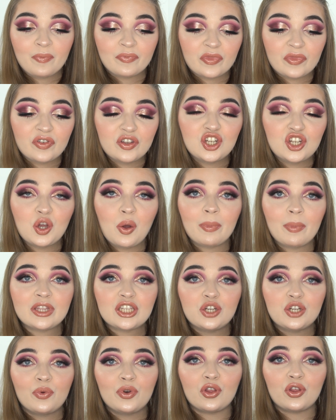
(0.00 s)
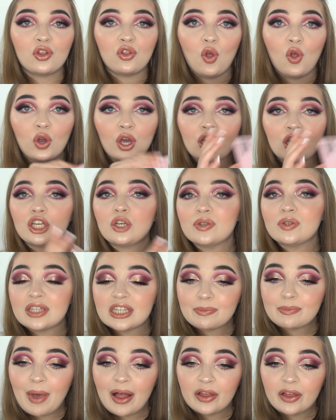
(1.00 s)
If you do want me to do another look using
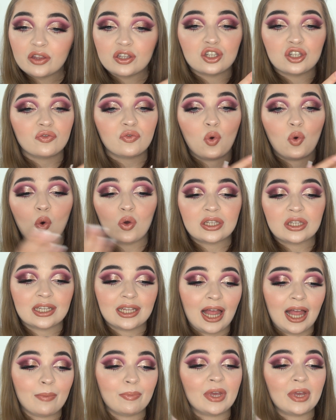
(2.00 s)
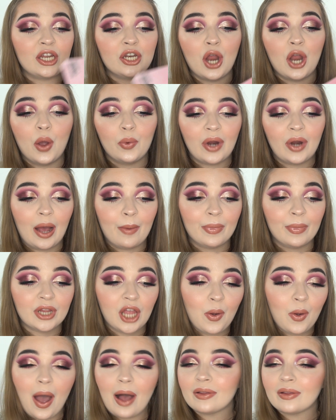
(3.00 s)
this palette, just of course let me know down
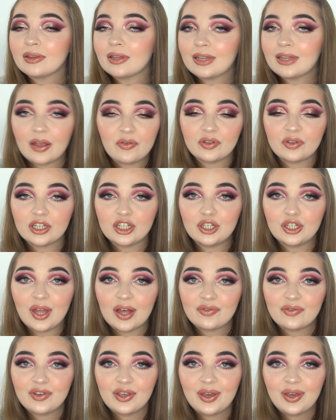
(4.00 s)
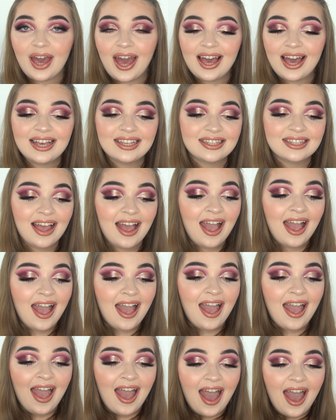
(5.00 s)
below. I'll definitely do that for you guys.
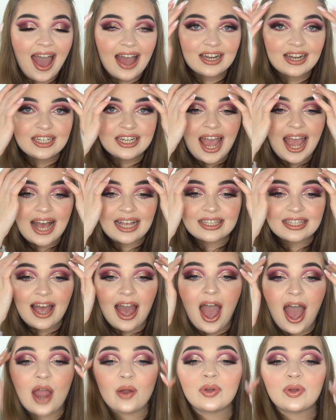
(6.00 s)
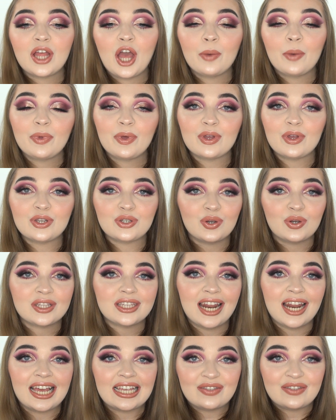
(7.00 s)
And yes, I really hope you enjoyed
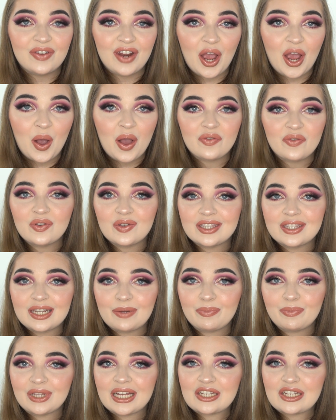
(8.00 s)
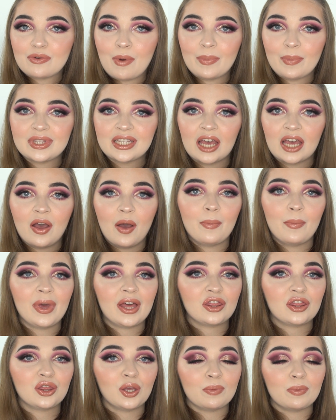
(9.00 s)
today's video. If you did, please remember to give a
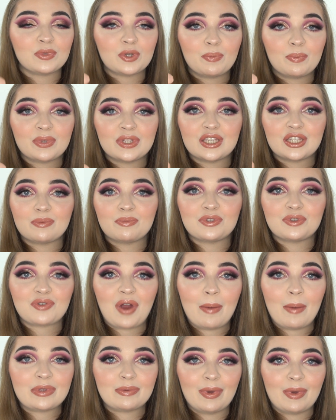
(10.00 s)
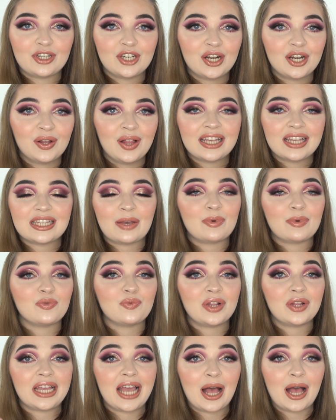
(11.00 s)
big thumbs up and subscribe to my channel, as it would
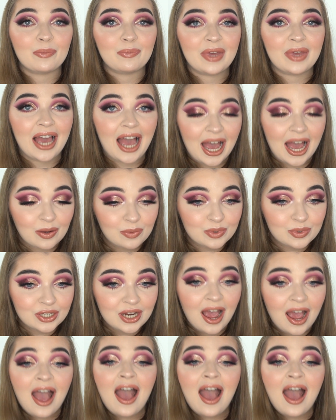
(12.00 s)
really help me out.